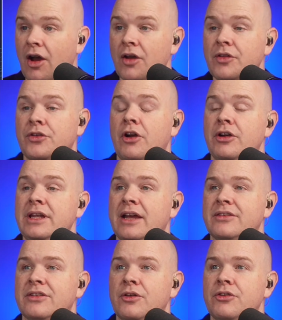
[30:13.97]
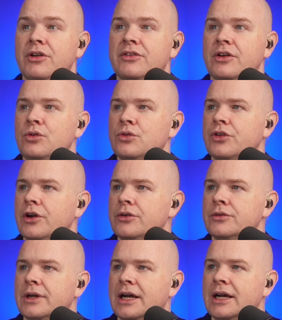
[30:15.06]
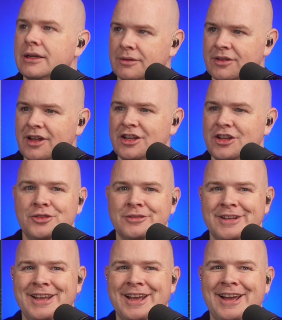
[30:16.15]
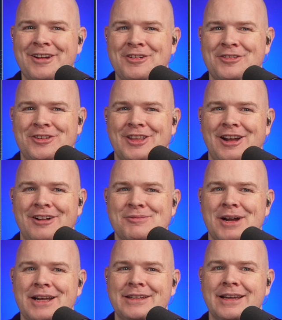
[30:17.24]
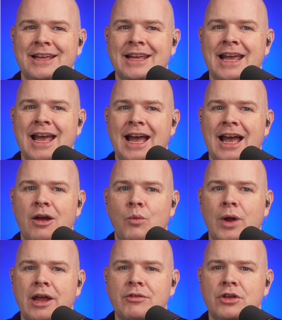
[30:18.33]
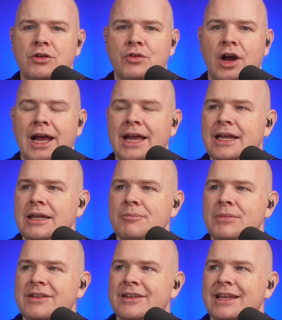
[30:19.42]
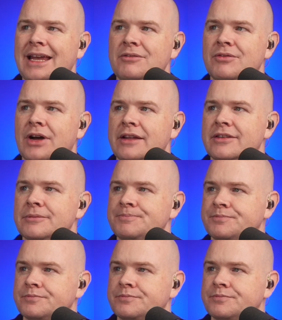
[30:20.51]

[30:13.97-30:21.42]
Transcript: Oh, sorry. Yes. So there is also, thank you for that reminder. Whenever you've got a meeting invite,